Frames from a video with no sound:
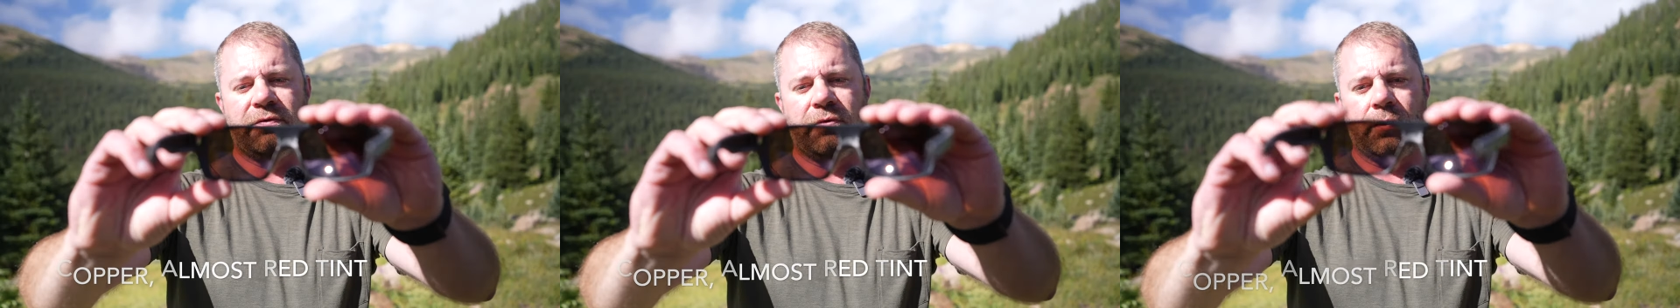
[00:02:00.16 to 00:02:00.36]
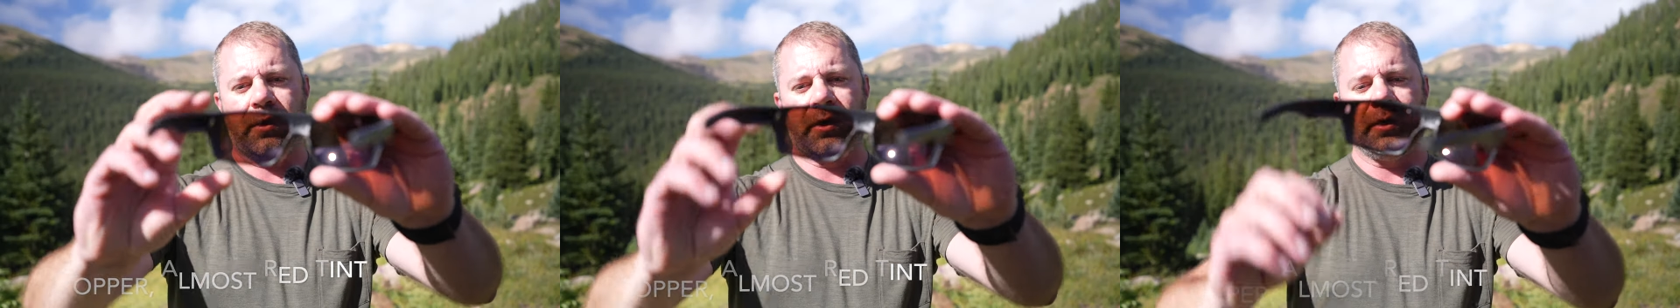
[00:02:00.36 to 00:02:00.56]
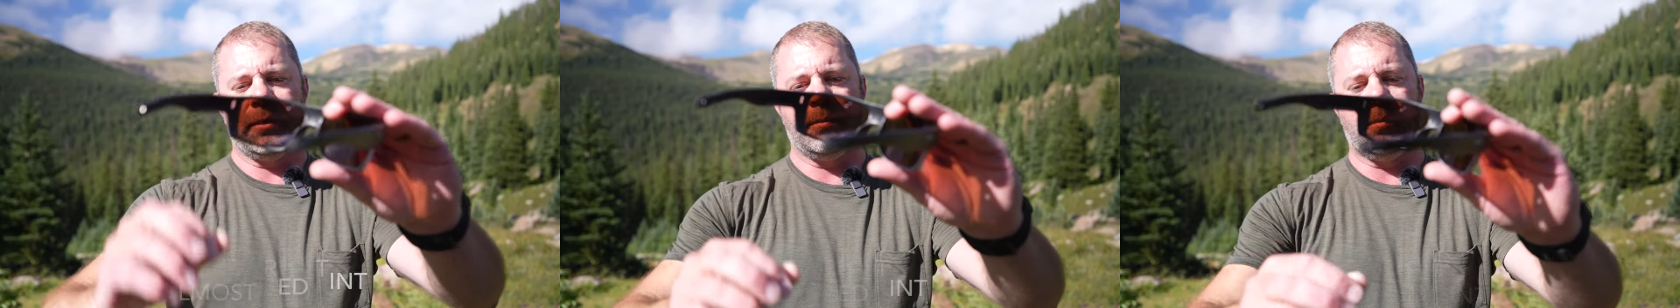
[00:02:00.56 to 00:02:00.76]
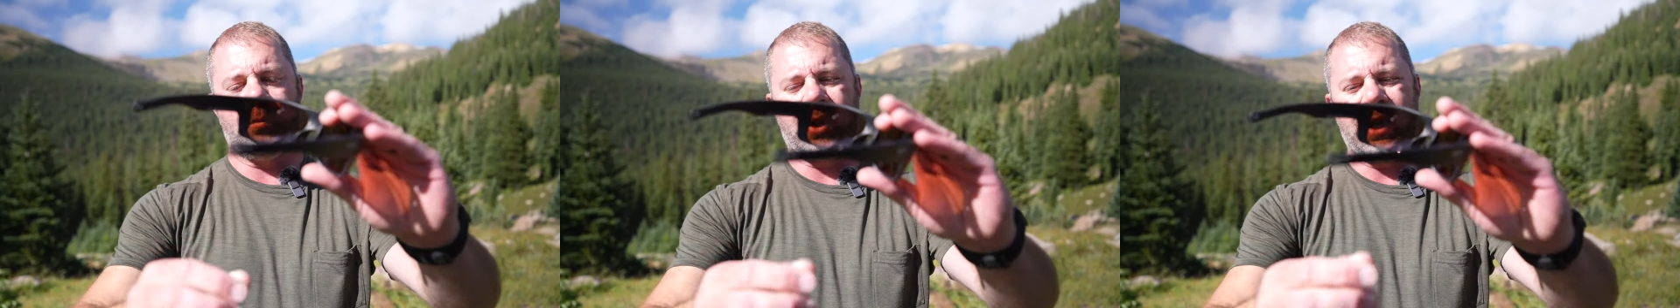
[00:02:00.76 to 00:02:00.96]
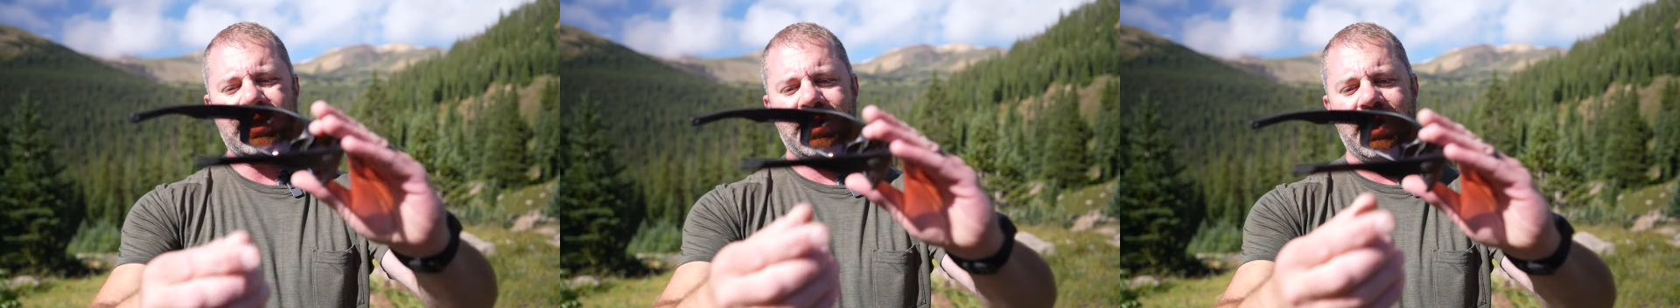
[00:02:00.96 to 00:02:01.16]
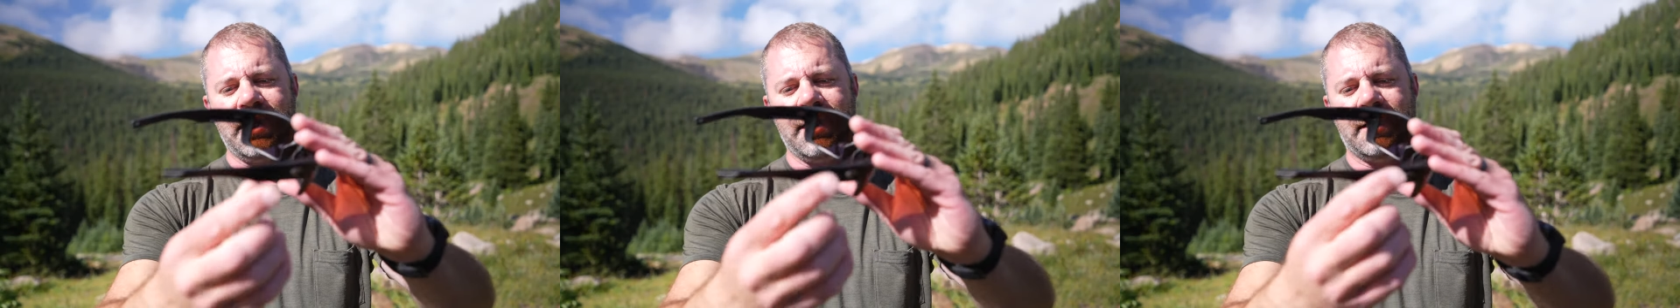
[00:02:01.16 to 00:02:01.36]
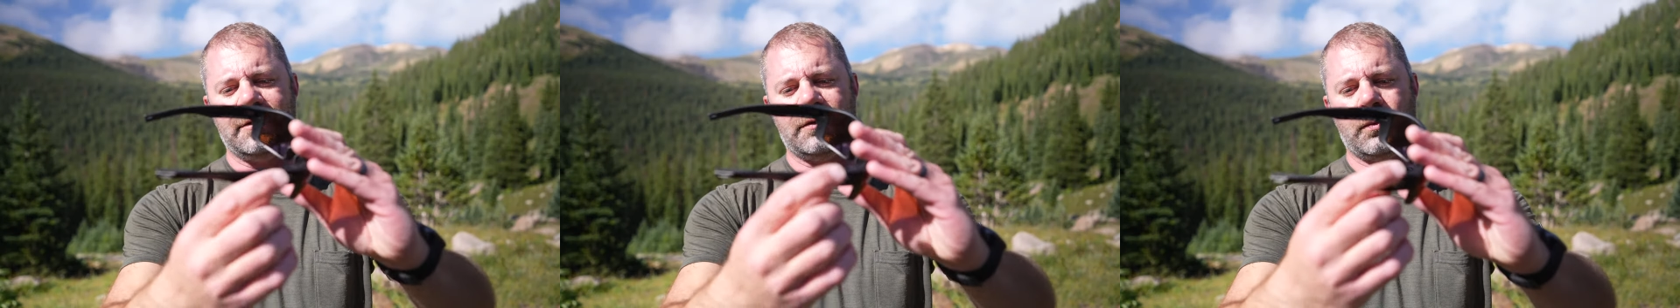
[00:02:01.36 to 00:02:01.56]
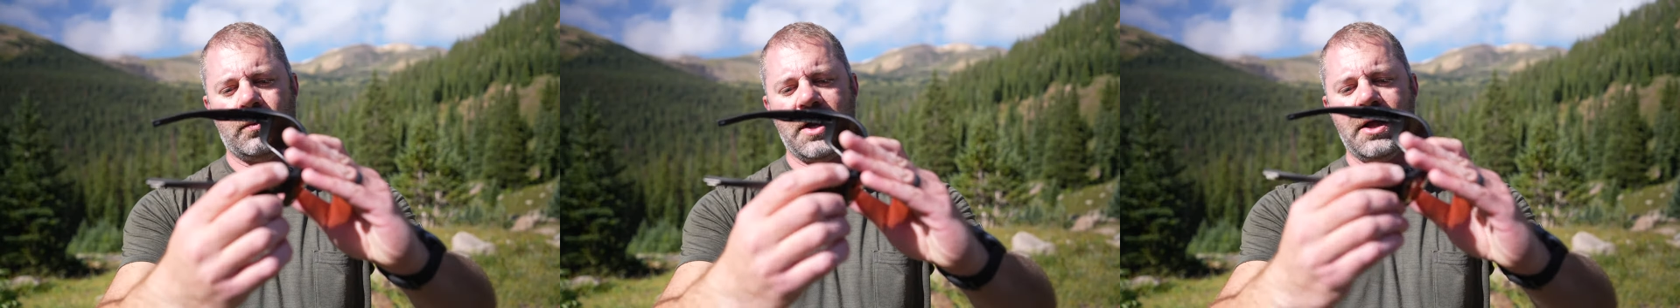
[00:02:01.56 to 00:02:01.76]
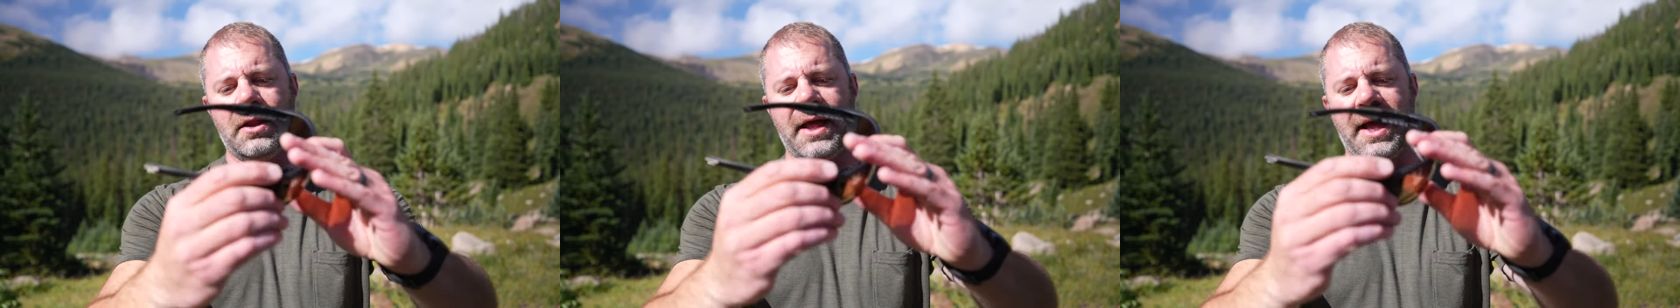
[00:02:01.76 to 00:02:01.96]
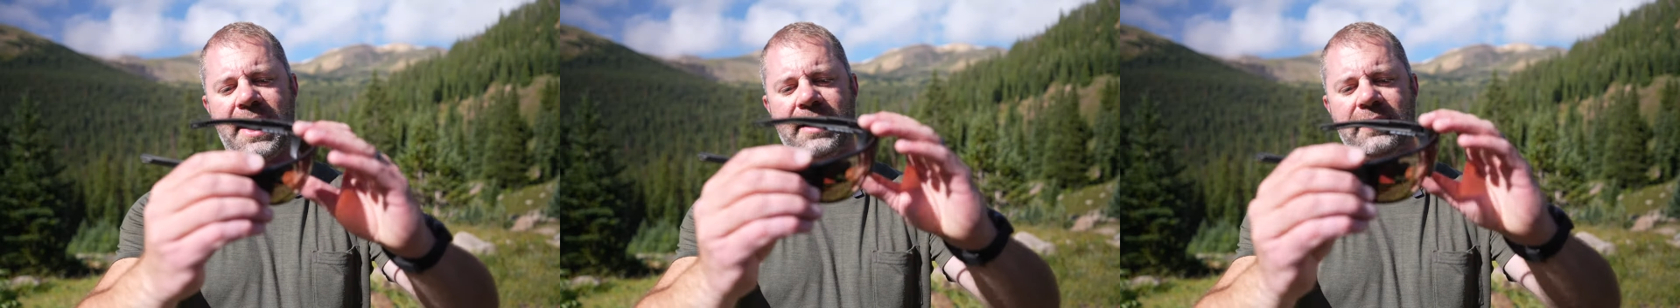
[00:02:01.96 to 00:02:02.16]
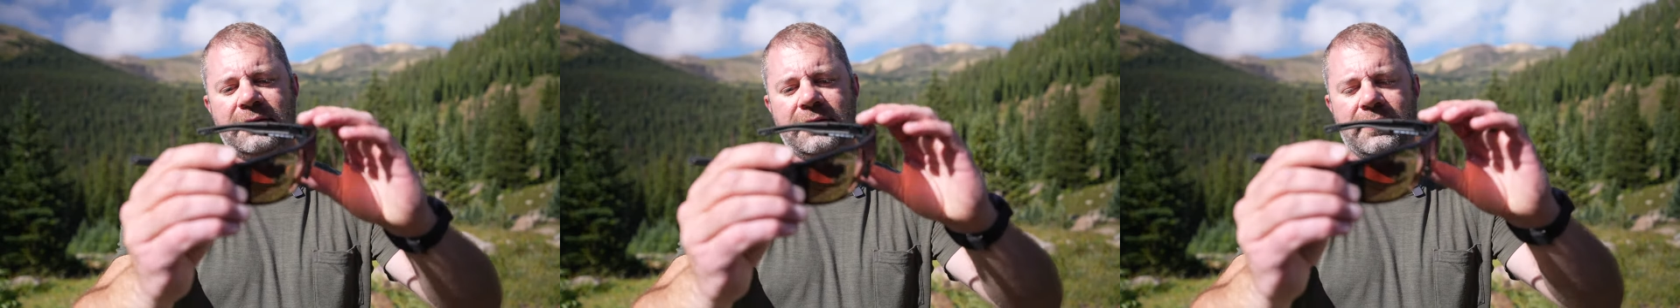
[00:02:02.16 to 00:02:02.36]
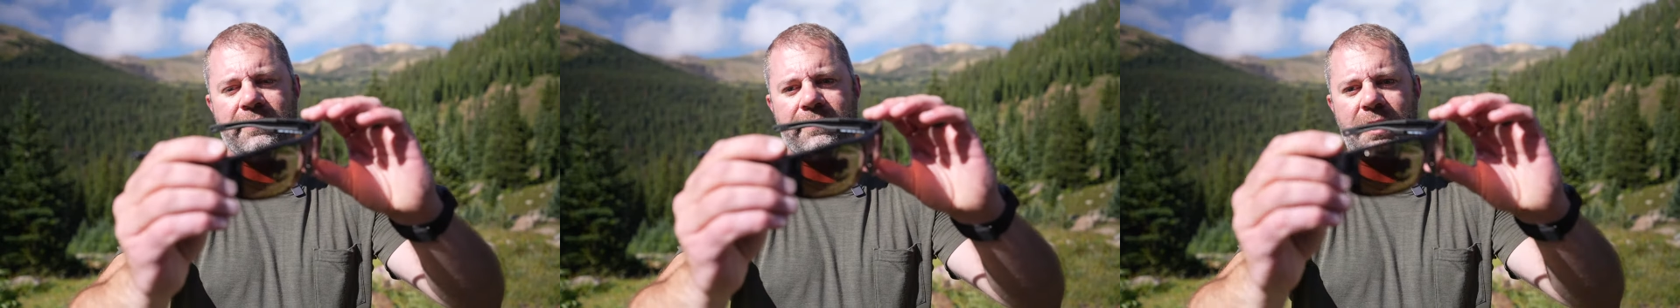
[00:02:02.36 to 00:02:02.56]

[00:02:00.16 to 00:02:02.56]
for bright light as well as the